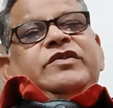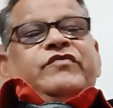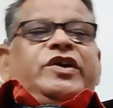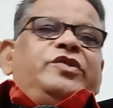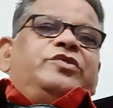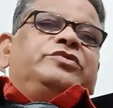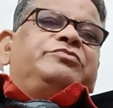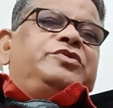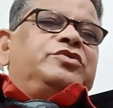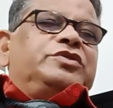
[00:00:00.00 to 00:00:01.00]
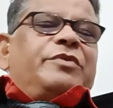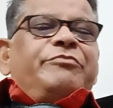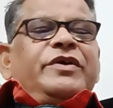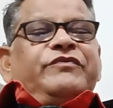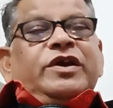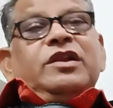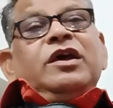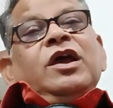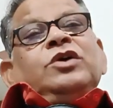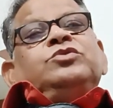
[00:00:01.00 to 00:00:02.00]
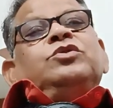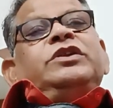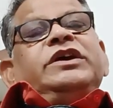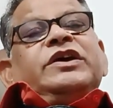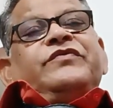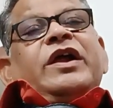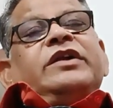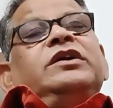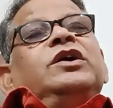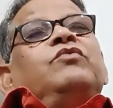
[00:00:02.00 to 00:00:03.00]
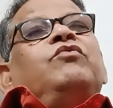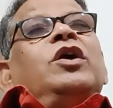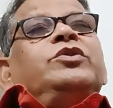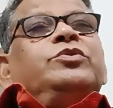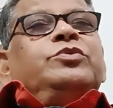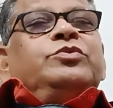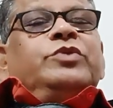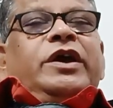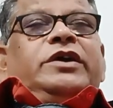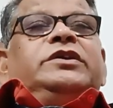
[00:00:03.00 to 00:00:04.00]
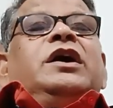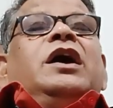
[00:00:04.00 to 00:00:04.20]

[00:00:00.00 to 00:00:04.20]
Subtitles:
videos. You some may feel. So, dear friend, what you do is,